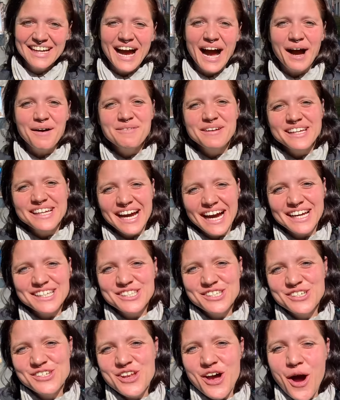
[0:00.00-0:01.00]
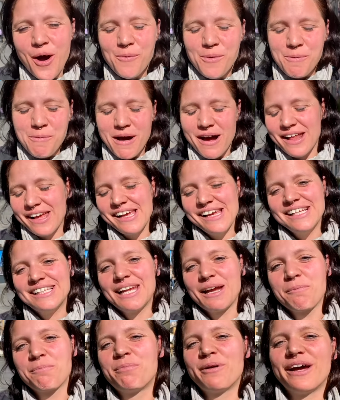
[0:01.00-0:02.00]
I mean, guys, you know we were
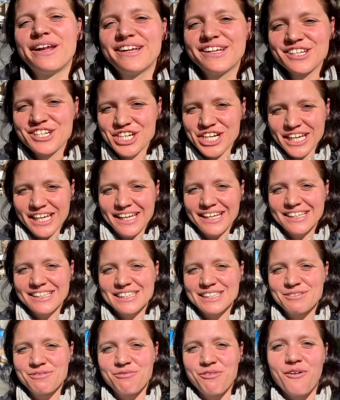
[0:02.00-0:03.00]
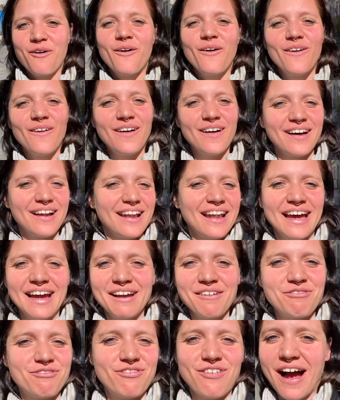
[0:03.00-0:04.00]
eating bread and cheese for
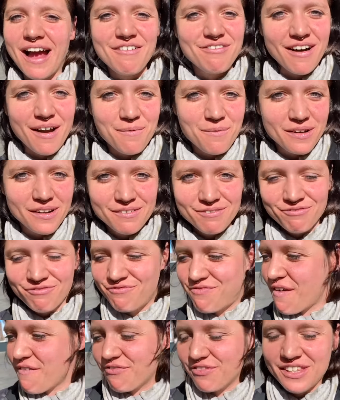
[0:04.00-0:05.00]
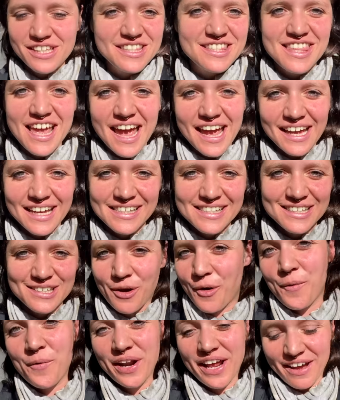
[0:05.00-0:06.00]
like 550 days
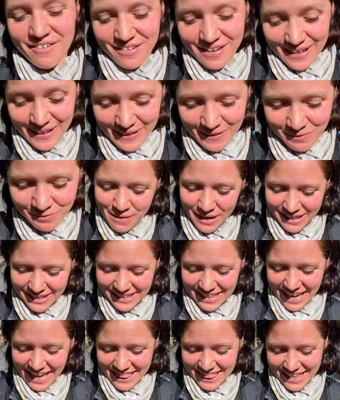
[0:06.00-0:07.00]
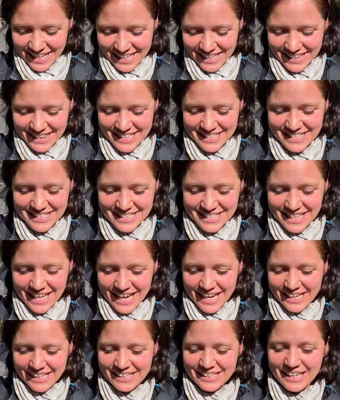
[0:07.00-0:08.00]
or whatever. But I think this is
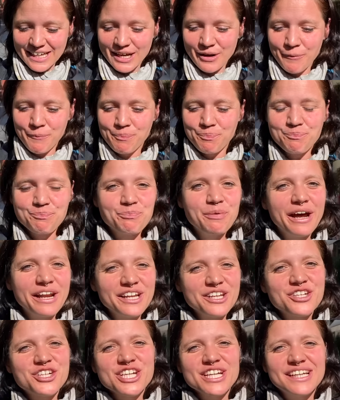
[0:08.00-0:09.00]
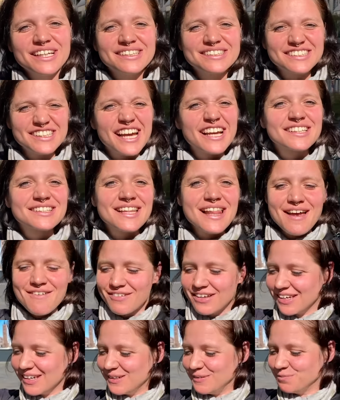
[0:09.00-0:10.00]
like bread and cheese next level.